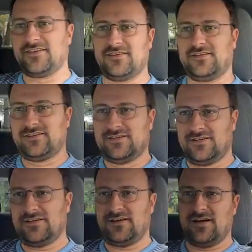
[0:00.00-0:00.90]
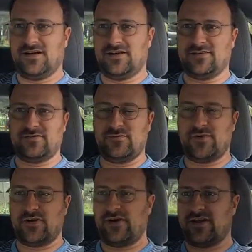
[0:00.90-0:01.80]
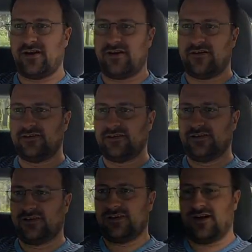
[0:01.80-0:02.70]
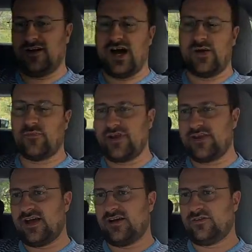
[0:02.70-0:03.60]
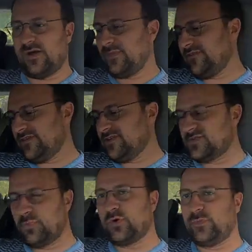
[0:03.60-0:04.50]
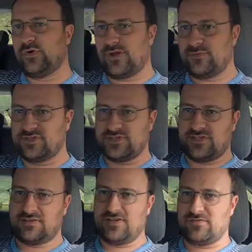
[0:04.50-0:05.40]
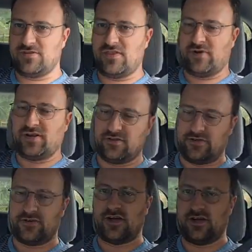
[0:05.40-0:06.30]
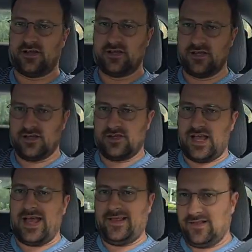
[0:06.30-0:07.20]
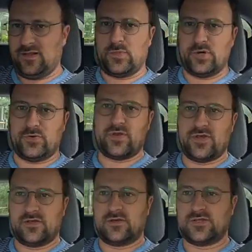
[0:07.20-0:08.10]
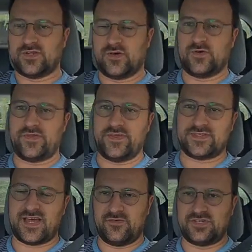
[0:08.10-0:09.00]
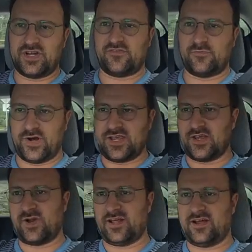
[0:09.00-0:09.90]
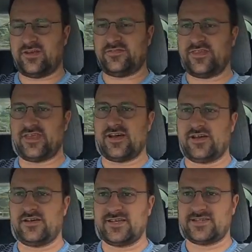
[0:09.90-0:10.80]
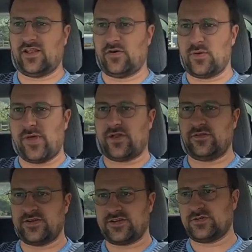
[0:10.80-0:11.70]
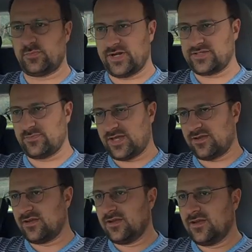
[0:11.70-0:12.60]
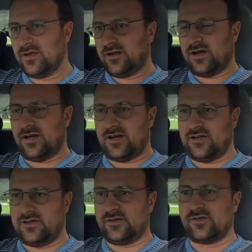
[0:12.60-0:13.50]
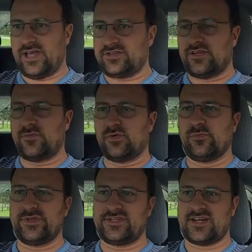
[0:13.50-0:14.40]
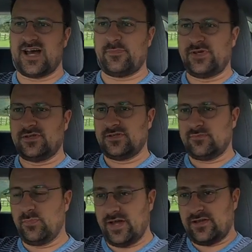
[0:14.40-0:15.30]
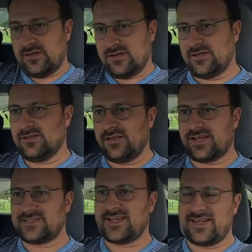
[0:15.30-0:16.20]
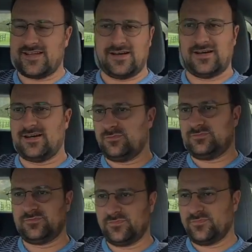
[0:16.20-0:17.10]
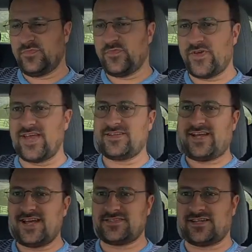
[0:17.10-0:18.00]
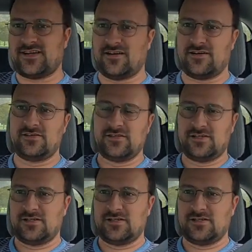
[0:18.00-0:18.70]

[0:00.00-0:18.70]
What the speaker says: What a great car. I'm not even in sport mode. I'm just in the regular L mode. So it's got regenerative braking. When I let off the accelerator pedal, and actually brakes a bit, it'll actually come to a complete stop. But like I said, fantastic car.